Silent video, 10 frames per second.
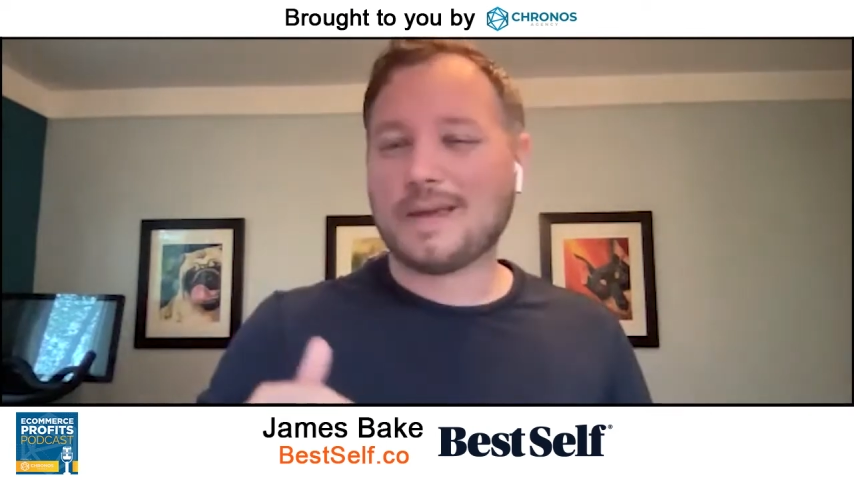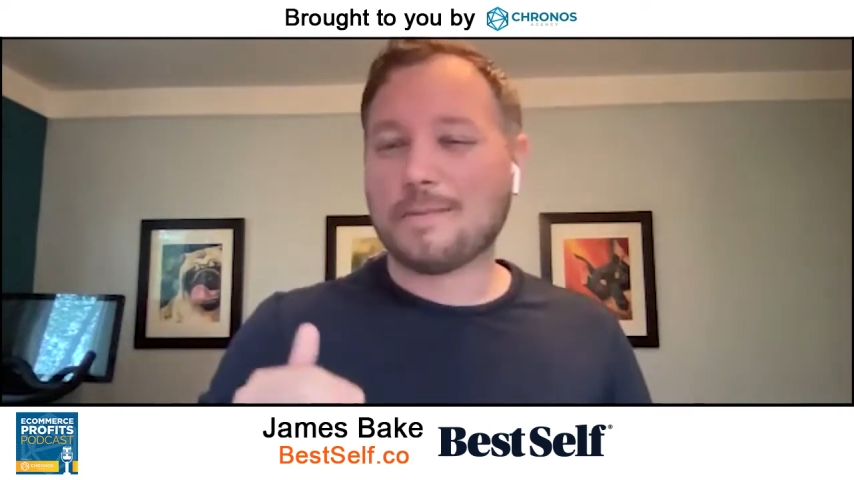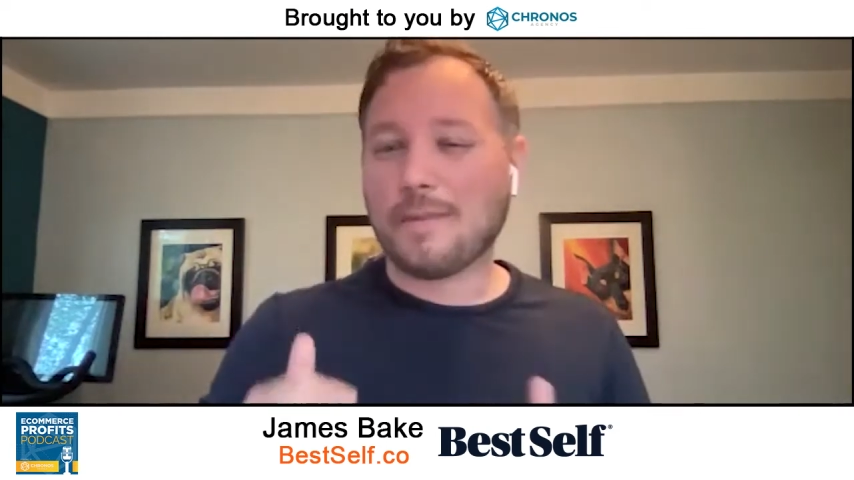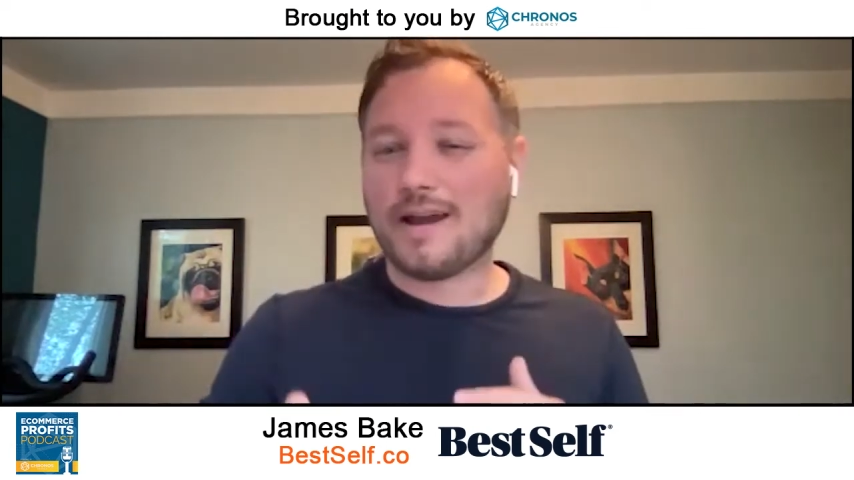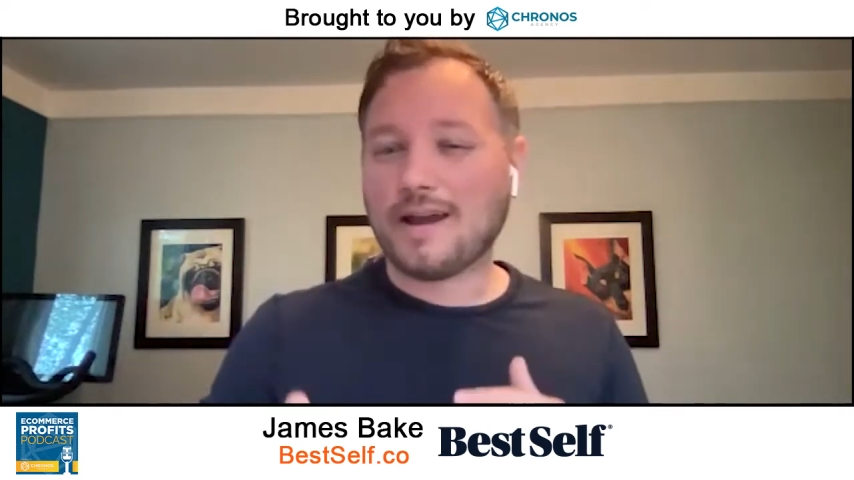
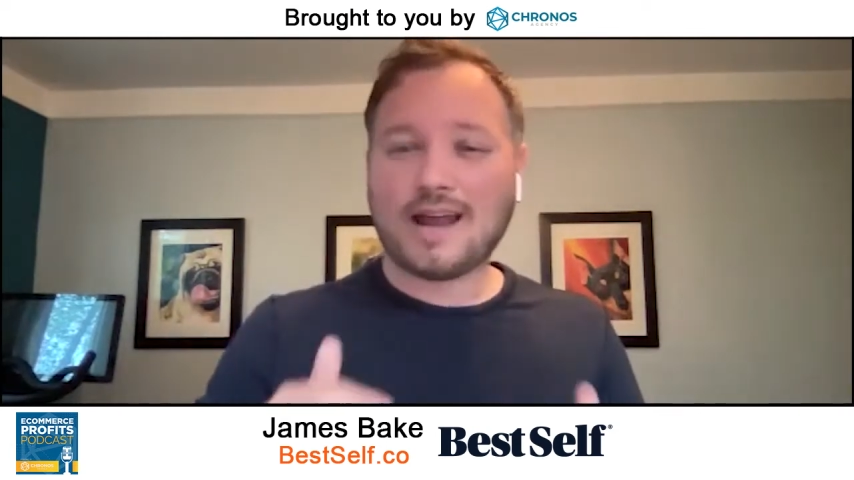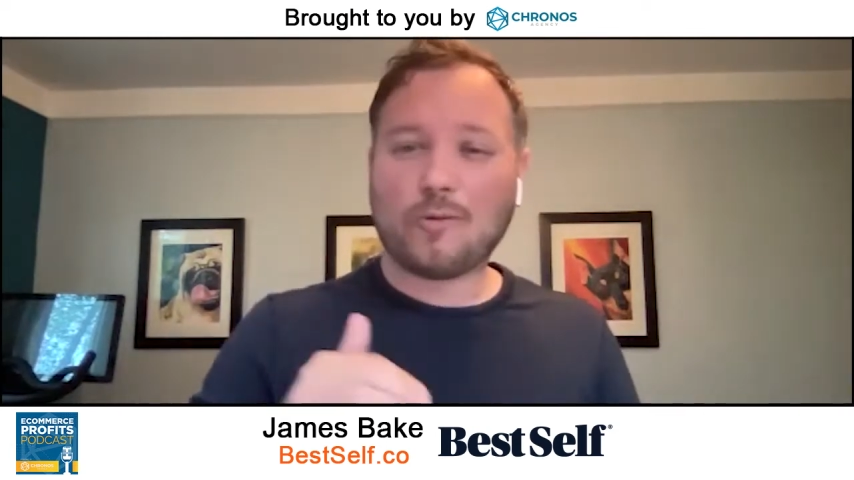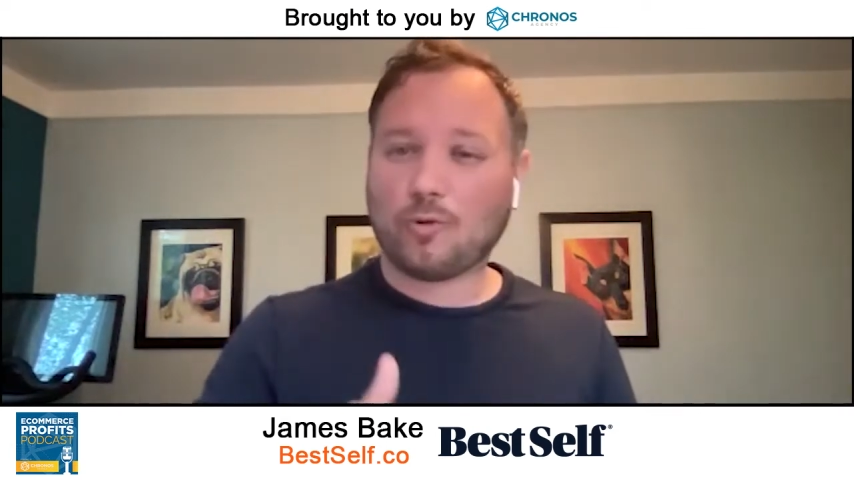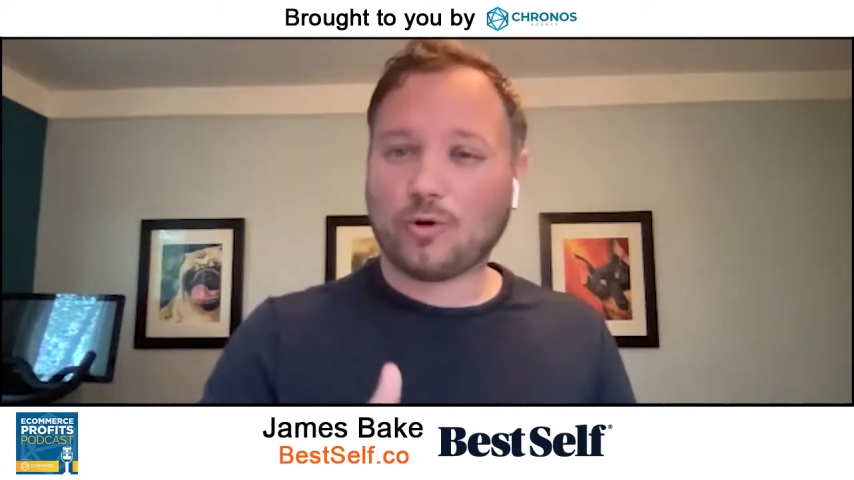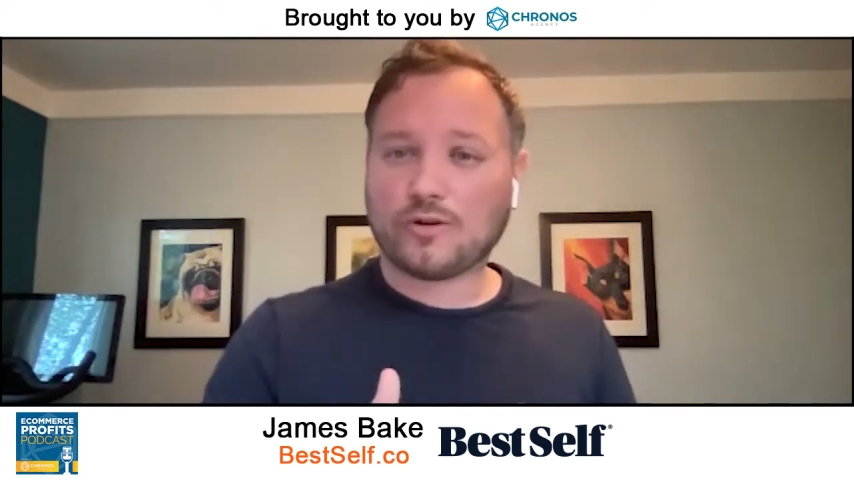It might
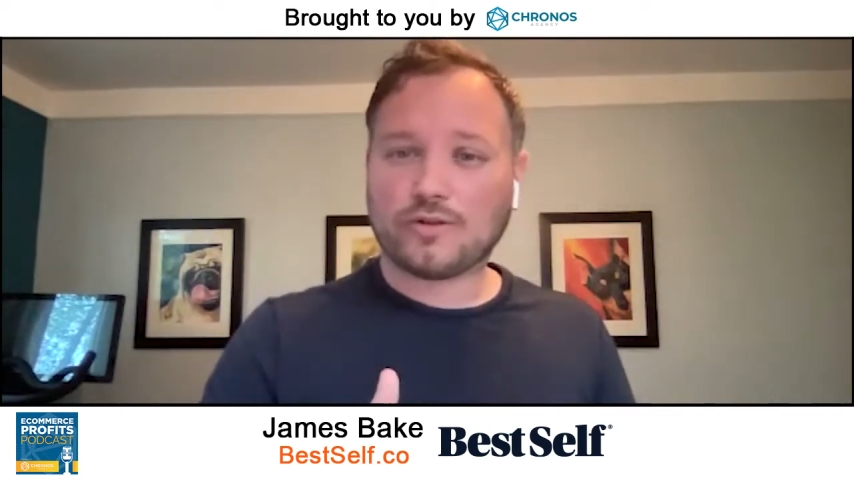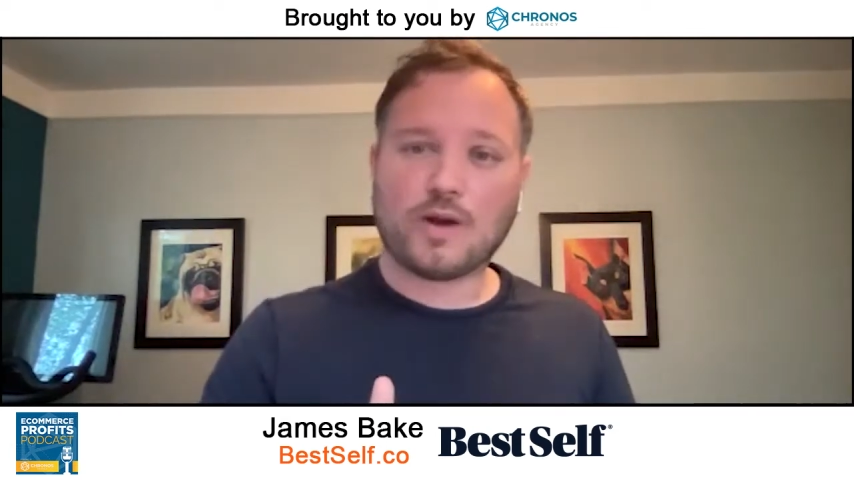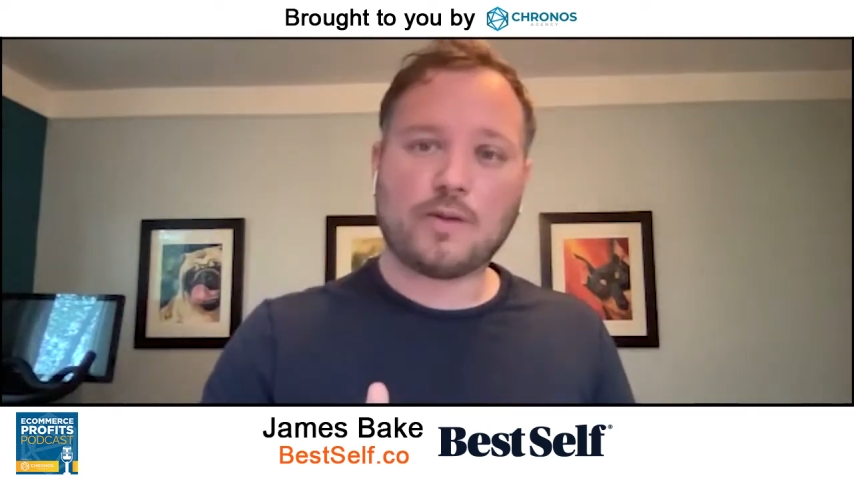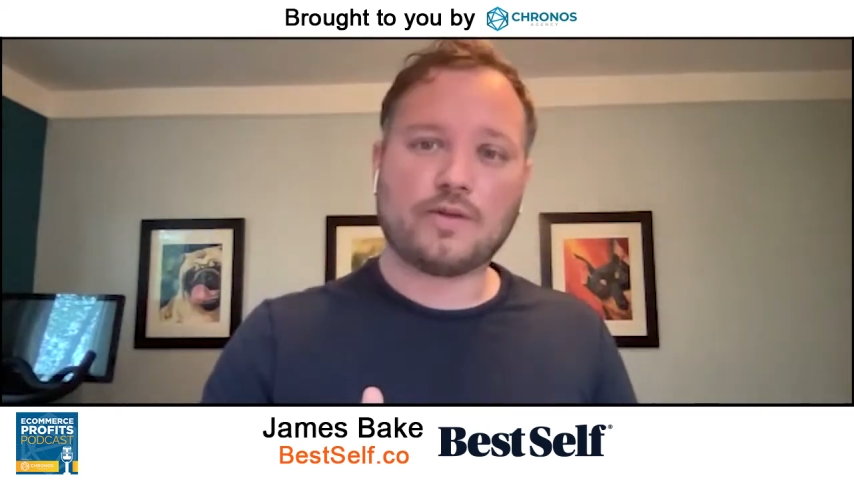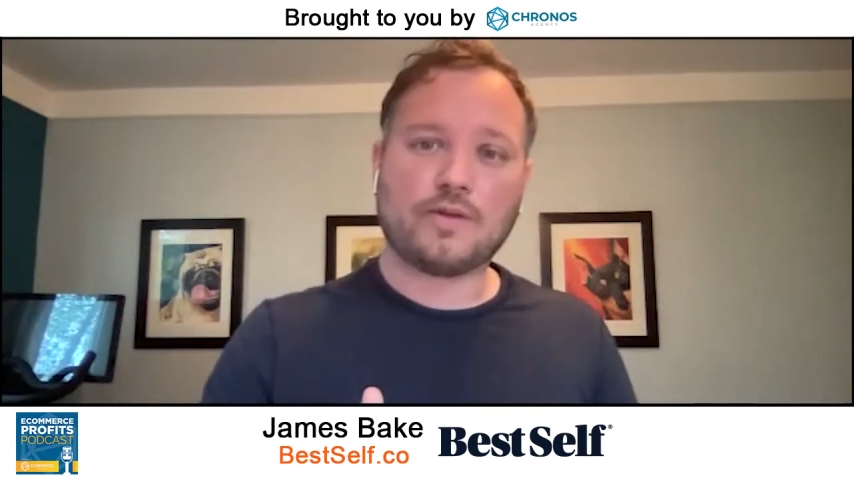not work
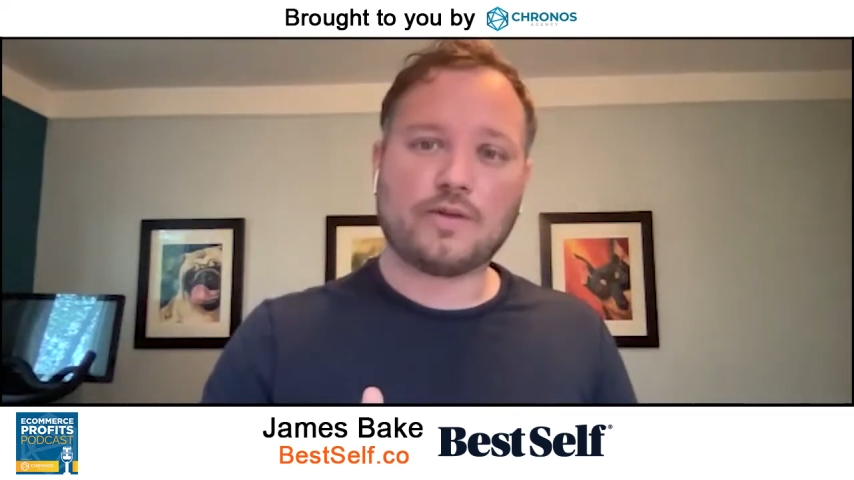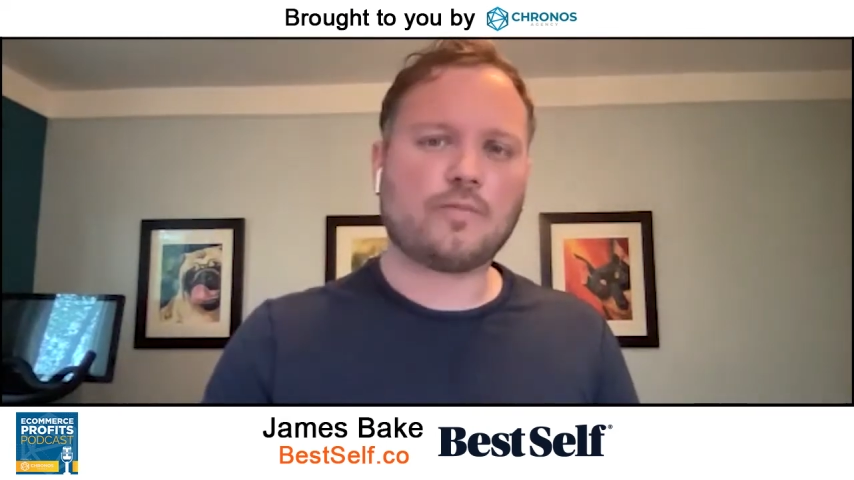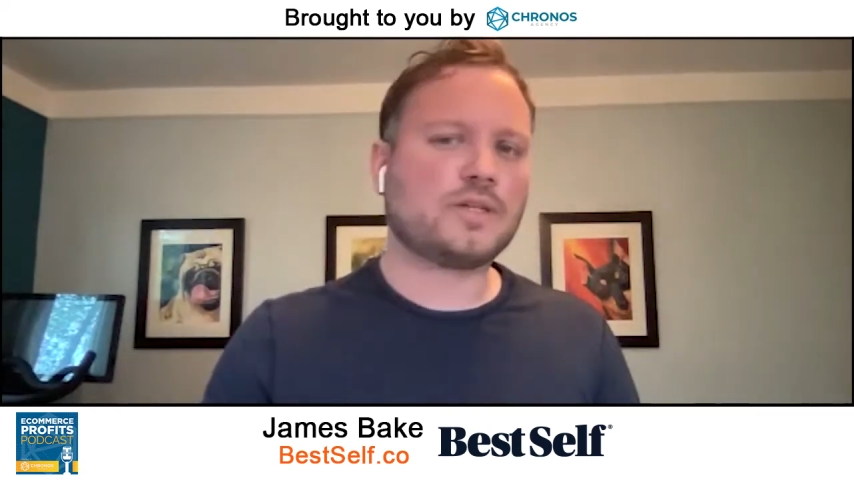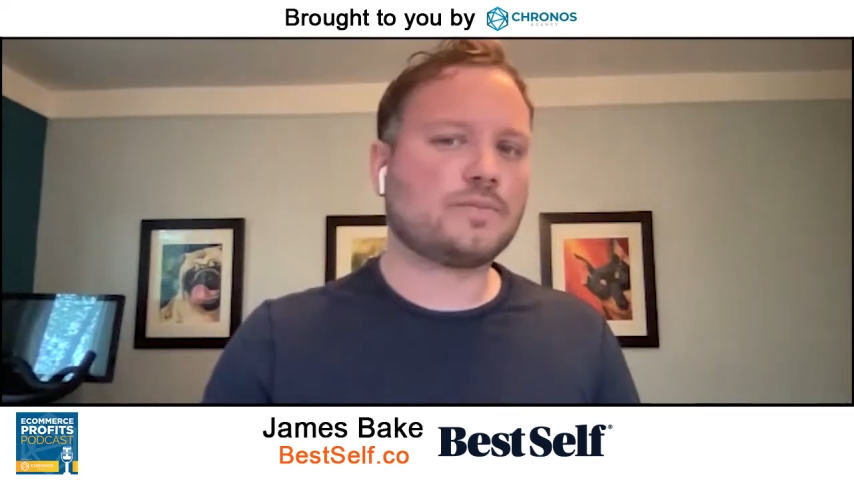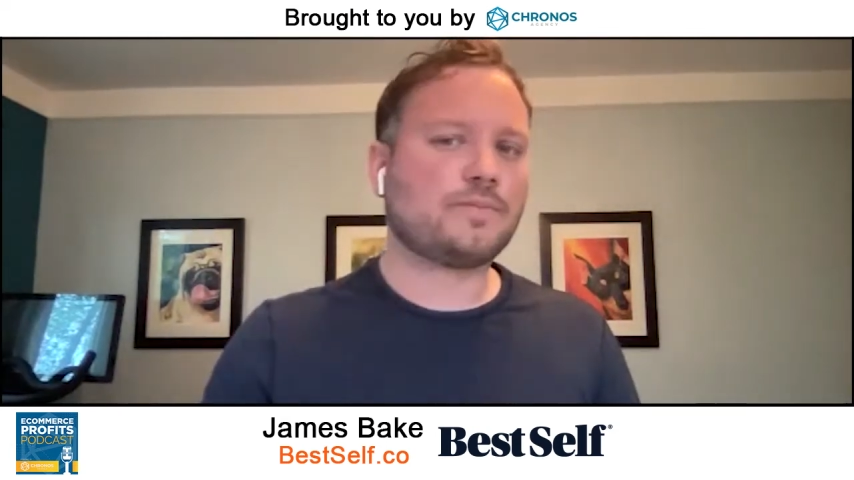the way we
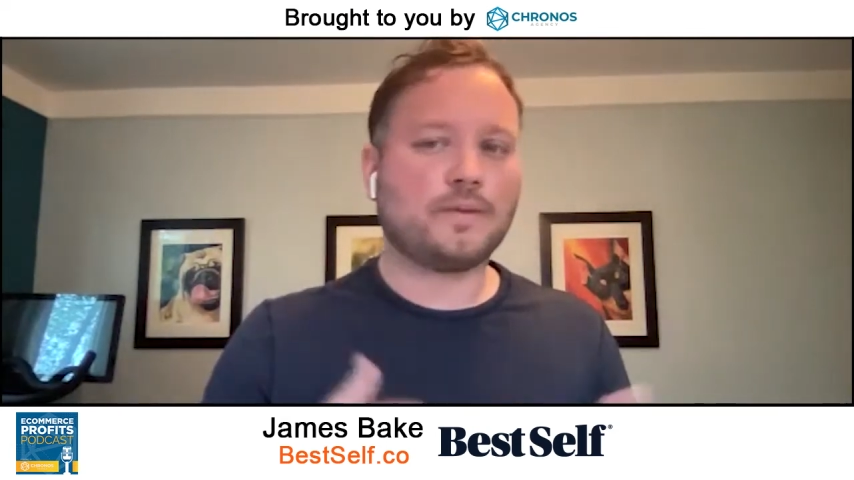thought it was,